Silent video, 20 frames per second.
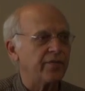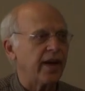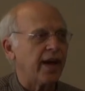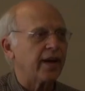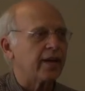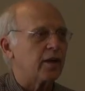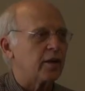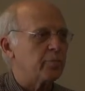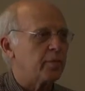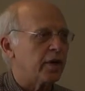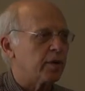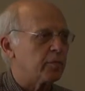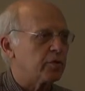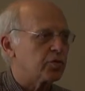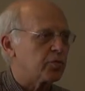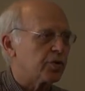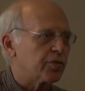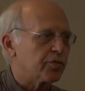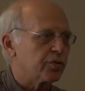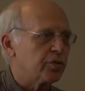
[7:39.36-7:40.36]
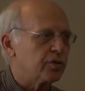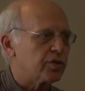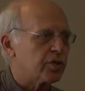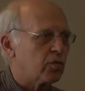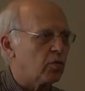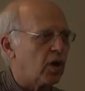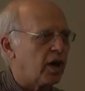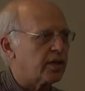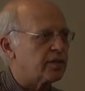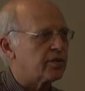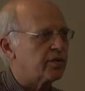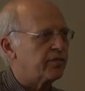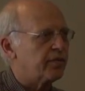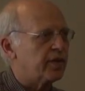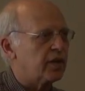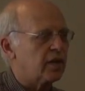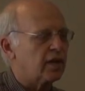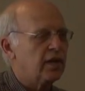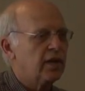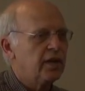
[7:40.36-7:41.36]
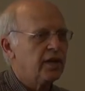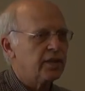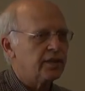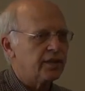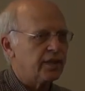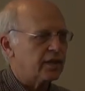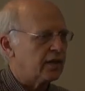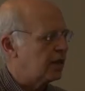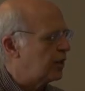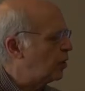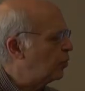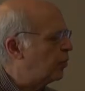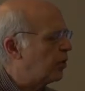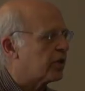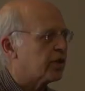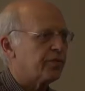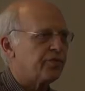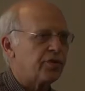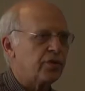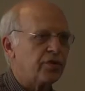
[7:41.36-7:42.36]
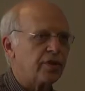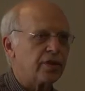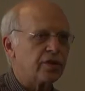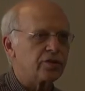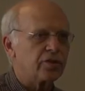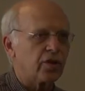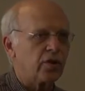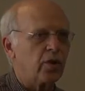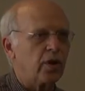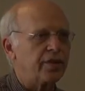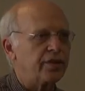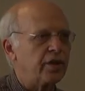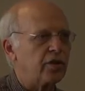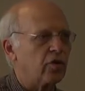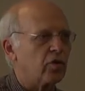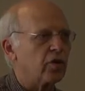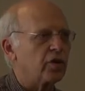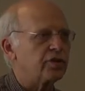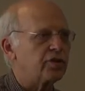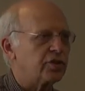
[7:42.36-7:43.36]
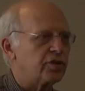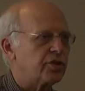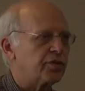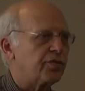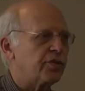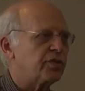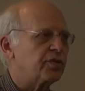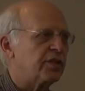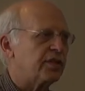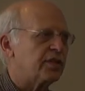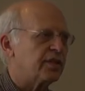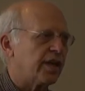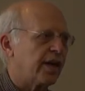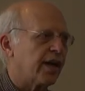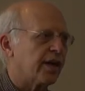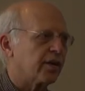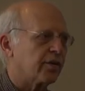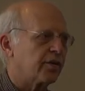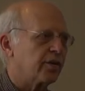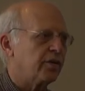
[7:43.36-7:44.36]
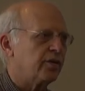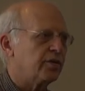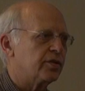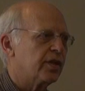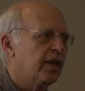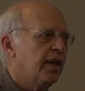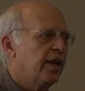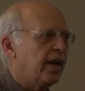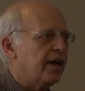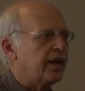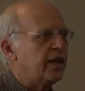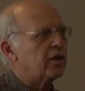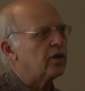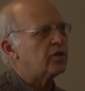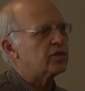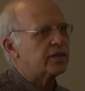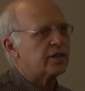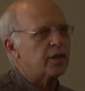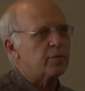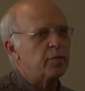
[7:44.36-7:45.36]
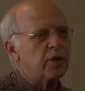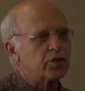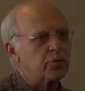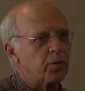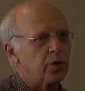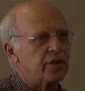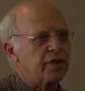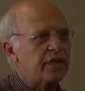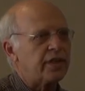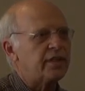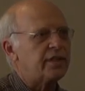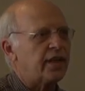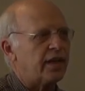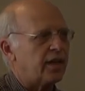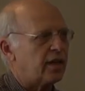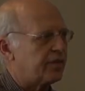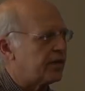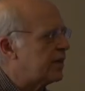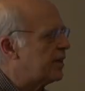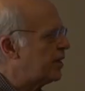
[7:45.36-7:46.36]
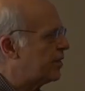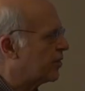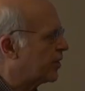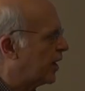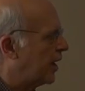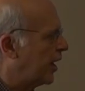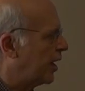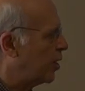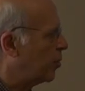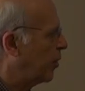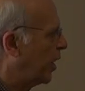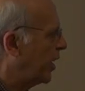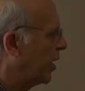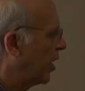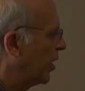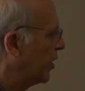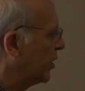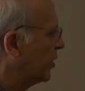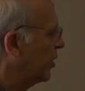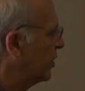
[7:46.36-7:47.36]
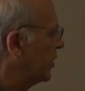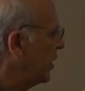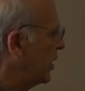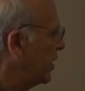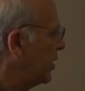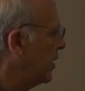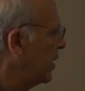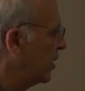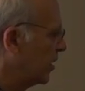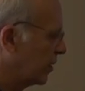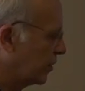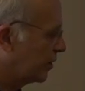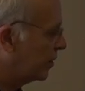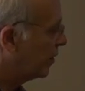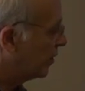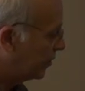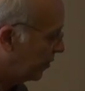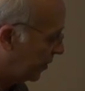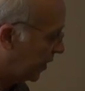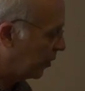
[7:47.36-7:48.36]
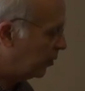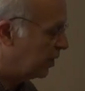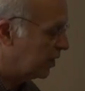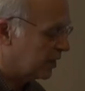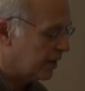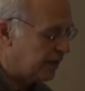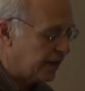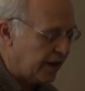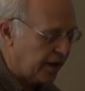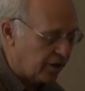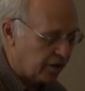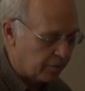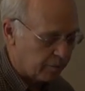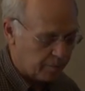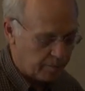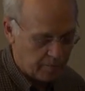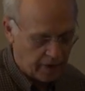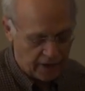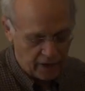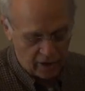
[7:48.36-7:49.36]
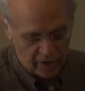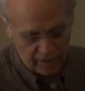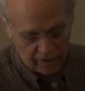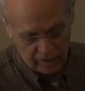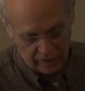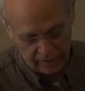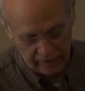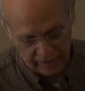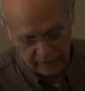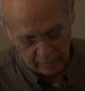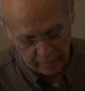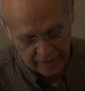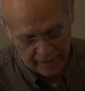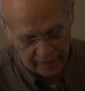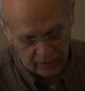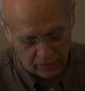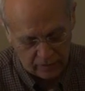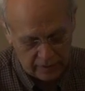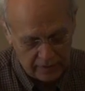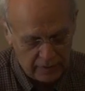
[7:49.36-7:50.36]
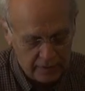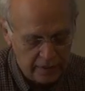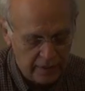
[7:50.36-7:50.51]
faculty members with roots in Watsonville, did a little book a few years ago on the origins of U C Santa Cruz, and he goes into much more detail than either I or my article did, or I will today, or my article did about